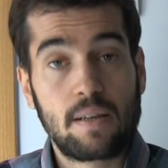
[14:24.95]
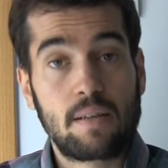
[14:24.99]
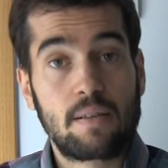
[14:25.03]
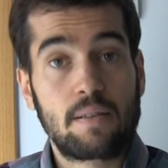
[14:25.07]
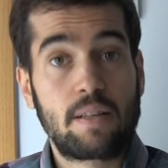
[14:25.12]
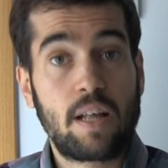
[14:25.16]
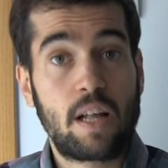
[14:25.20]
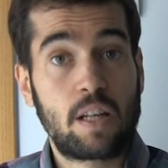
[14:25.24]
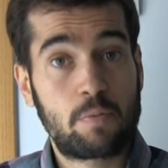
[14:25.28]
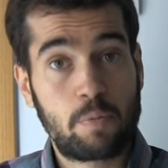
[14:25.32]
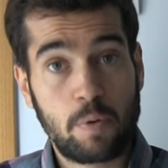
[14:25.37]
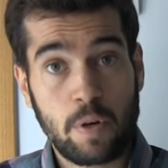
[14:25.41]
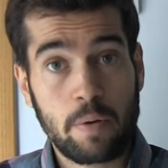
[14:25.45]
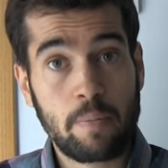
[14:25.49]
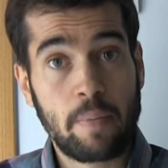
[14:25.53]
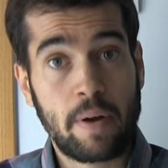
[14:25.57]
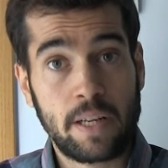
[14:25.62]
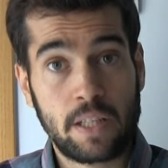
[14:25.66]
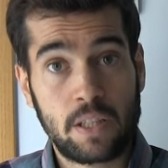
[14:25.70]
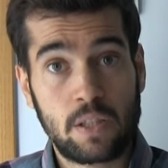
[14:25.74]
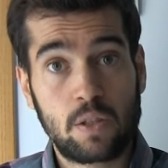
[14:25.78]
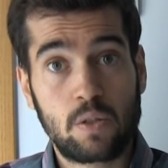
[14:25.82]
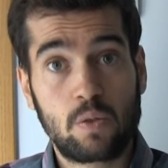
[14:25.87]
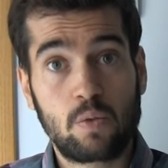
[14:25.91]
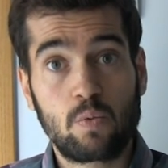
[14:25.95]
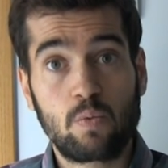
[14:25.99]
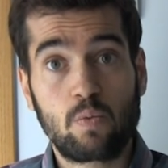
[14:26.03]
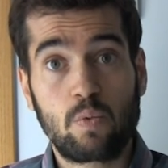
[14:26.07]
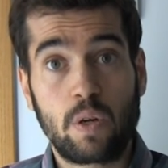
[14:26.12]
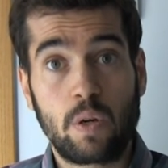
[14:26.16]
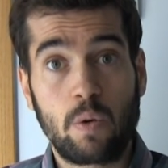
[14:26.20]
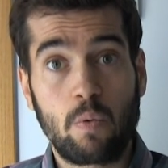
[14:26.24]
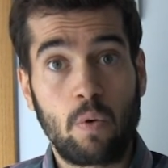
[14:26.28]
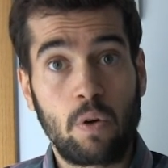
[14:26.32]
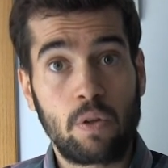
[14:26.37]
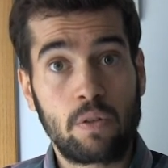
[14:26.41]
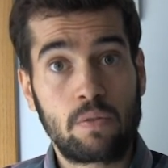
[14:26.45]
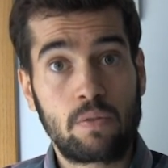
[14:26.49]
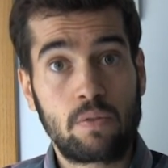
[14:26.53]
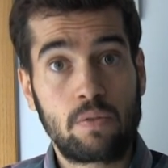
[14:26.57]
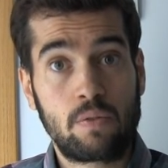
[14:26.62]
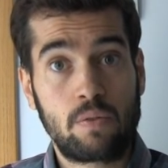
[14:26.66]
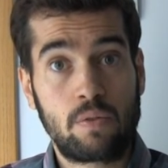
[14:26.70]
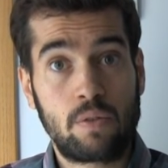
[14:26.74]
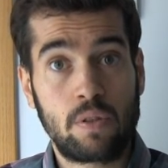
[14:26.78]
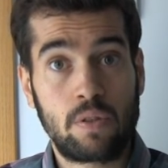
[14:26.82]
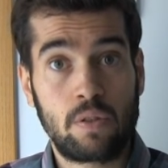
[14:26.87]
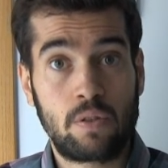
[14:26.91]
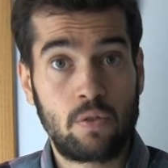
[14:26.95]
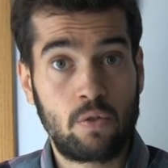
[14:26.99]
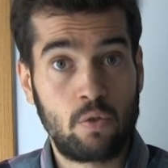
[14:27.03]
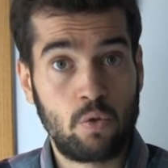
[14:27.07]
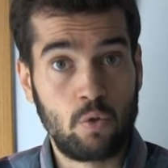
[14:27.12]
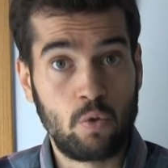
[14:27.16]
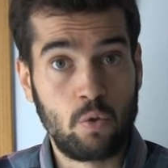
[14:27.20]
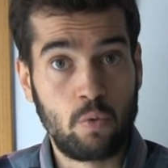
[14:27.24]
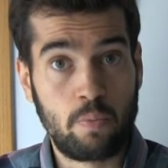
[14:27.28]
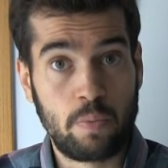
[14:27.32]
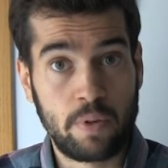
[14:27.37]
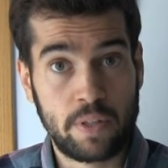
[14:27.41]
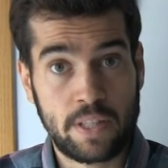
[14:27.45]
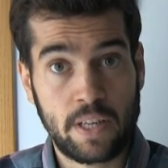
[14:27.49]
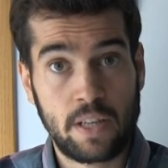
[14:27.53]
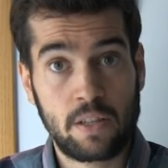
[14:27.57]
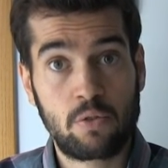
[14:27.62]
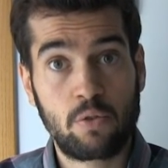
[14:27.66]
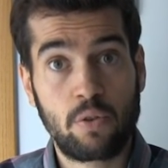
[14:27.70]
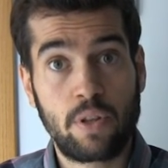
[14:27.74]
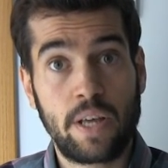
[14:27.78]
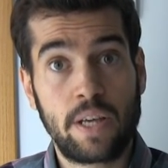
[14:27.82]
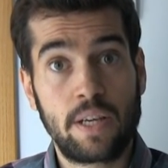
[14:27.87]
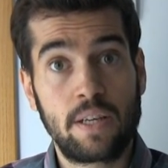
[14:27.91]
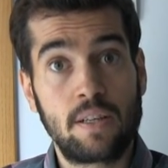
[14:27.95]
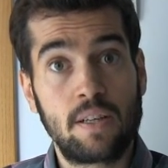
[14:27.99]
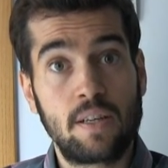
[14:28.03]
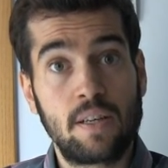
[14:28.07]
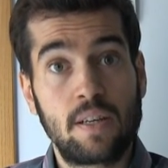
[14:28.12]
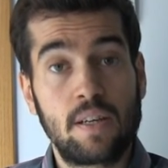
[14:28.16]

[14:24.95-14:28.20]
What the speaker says: That's pretty much what I wanted to present today.